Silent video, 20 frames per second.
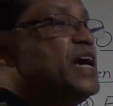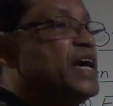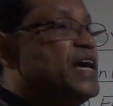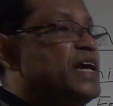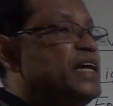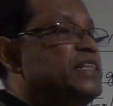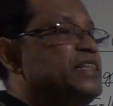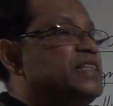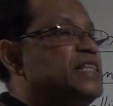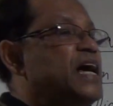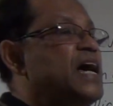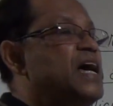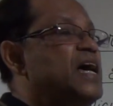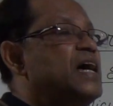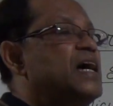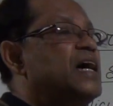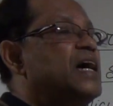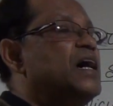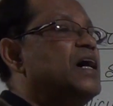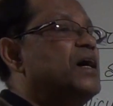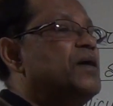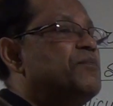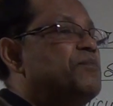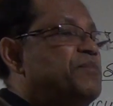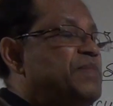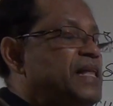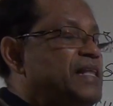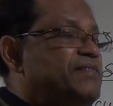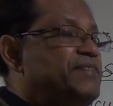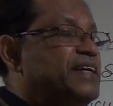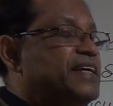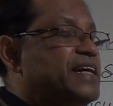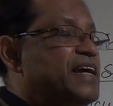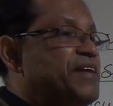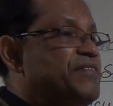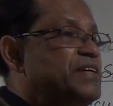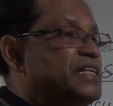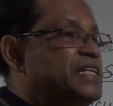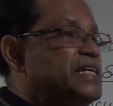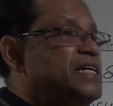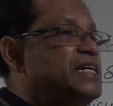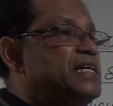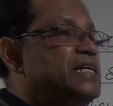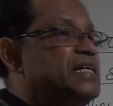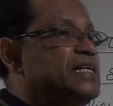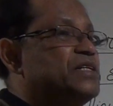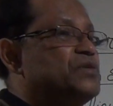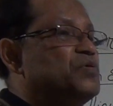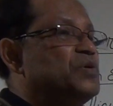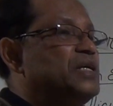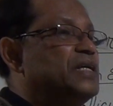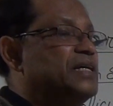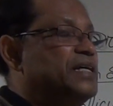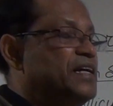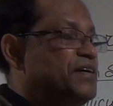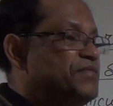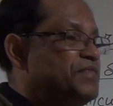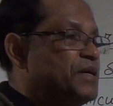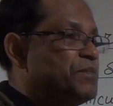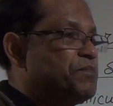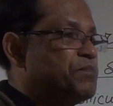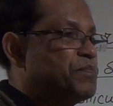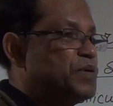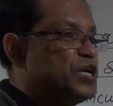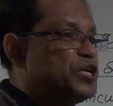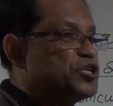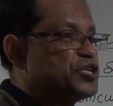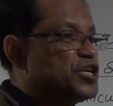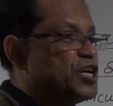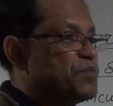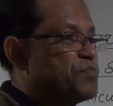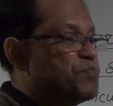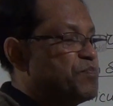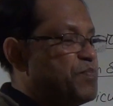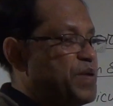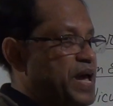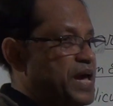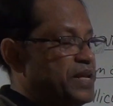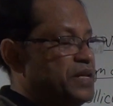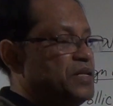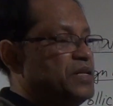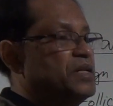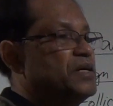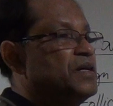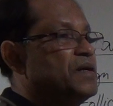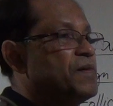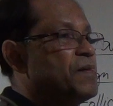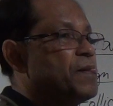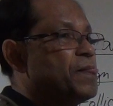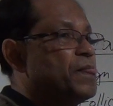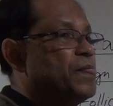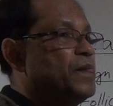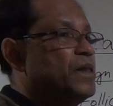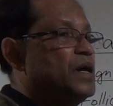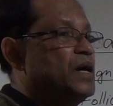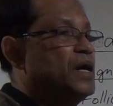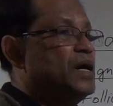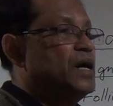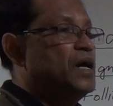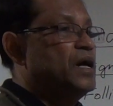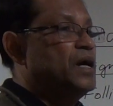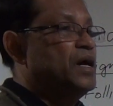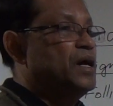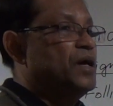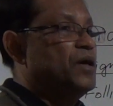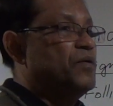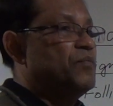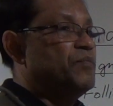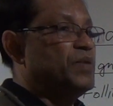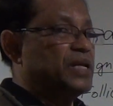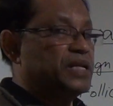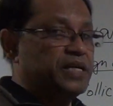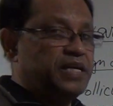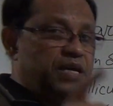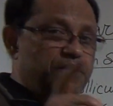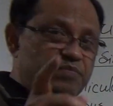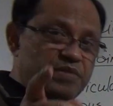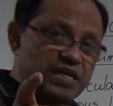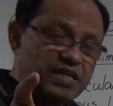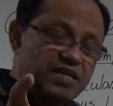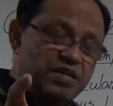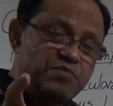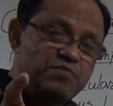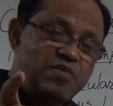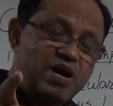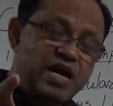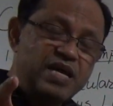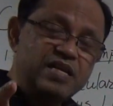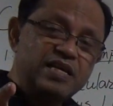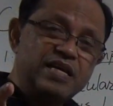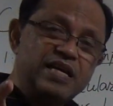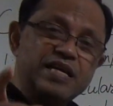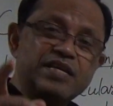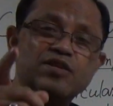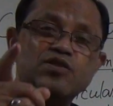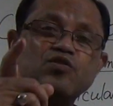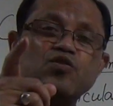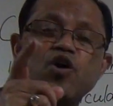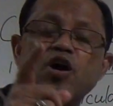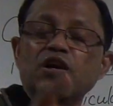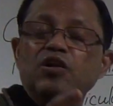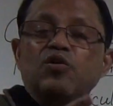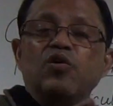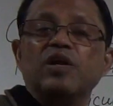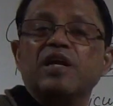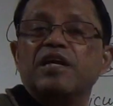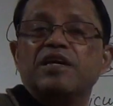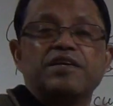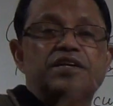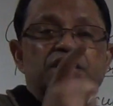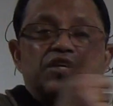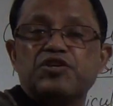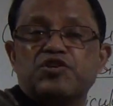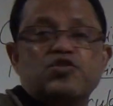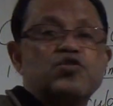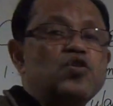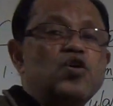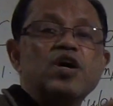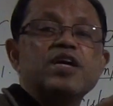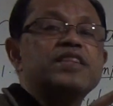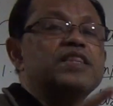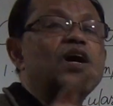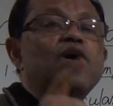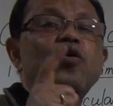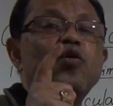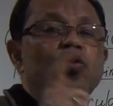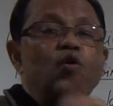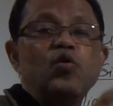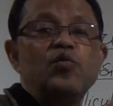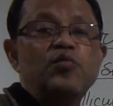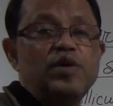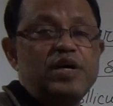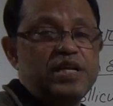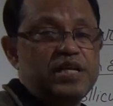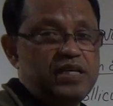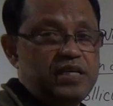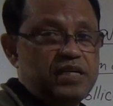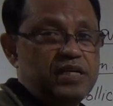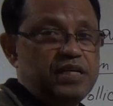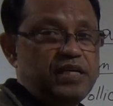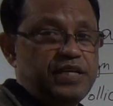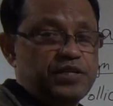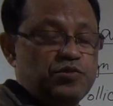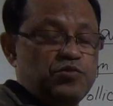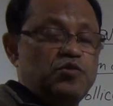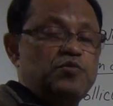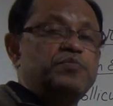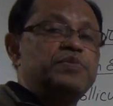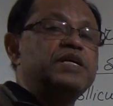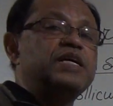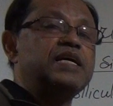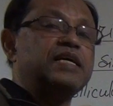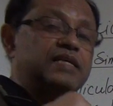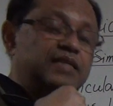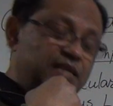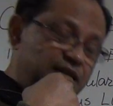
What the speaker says: in the pelvic cavity. It will give the pressure pain. But keep that in mind, it's not going to destroy the ovary. It will be